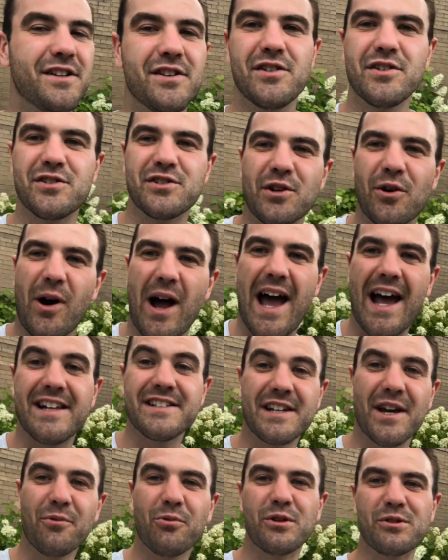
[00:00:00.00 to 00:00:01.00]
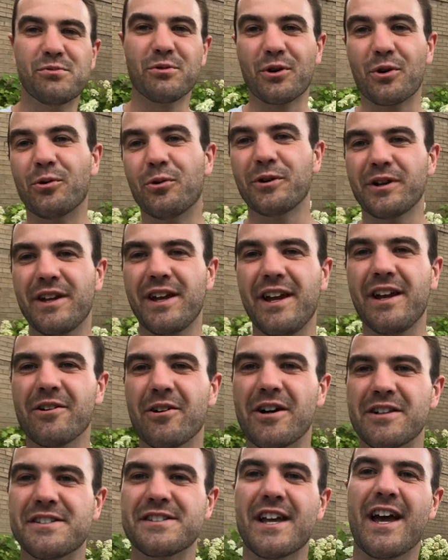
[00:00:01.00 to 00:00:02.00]
So as I was recording here
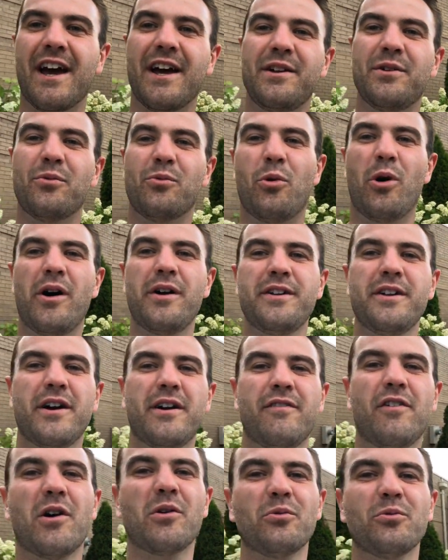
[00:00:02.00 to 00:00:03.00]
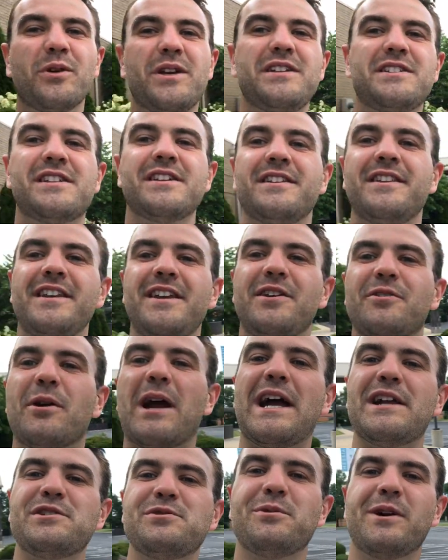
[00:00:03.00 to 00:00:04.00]
outside, one of our recently
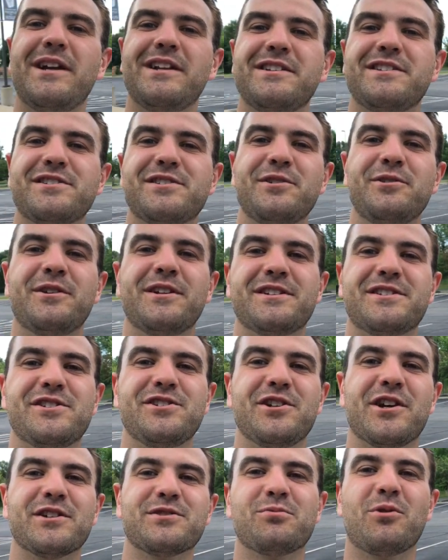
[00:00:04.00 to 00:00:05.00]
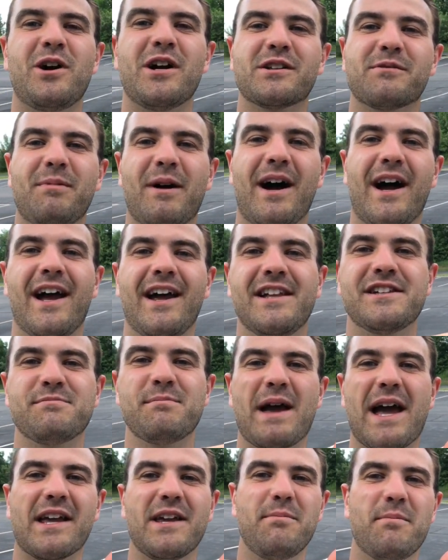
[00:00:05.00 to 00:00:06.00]
graduated students just walked by. It's
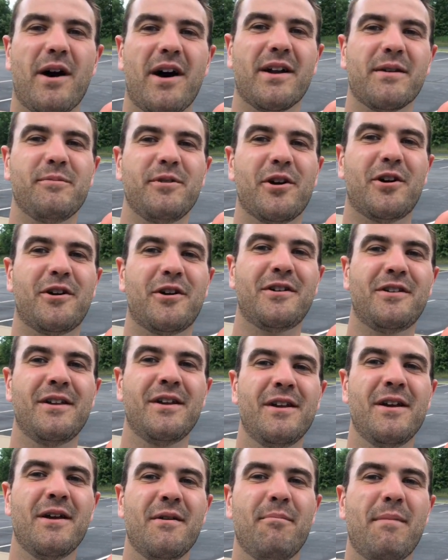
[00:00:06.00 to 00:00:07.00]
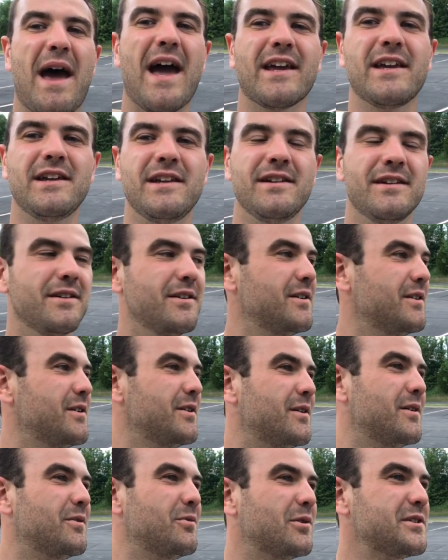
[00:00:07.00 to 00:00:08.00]
Maggie Bonham, y'all. Maggie,
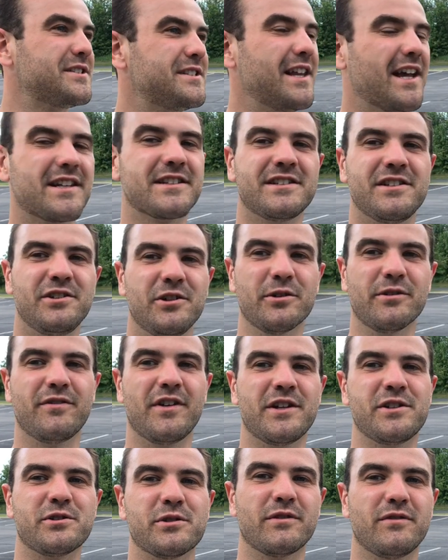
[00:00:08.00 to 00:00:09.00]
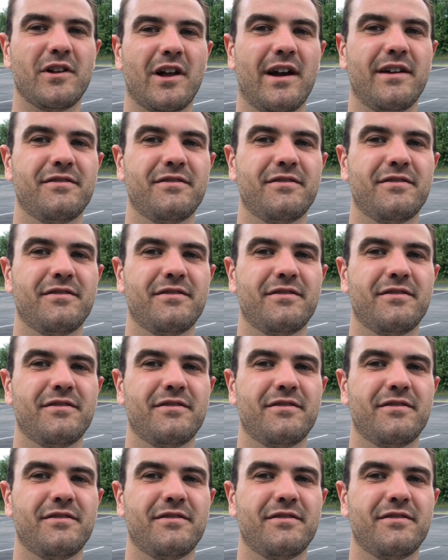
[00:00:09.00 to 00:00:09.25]
what's next in your adventure of life?